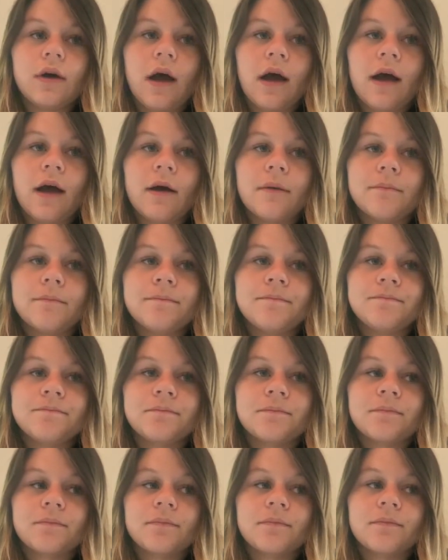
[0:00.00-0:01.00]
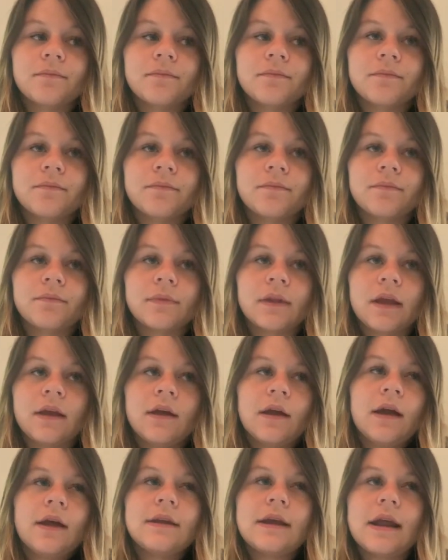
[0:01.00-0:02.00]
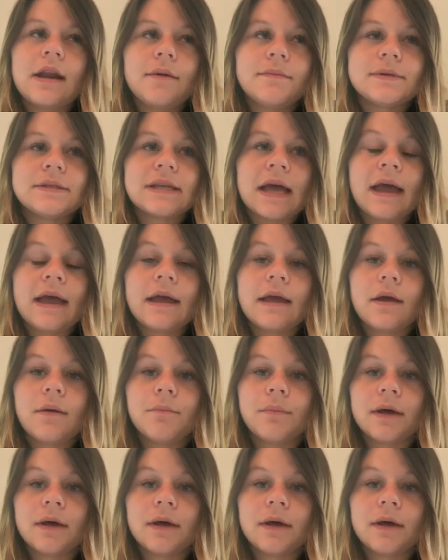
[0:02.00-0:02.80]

not upset him,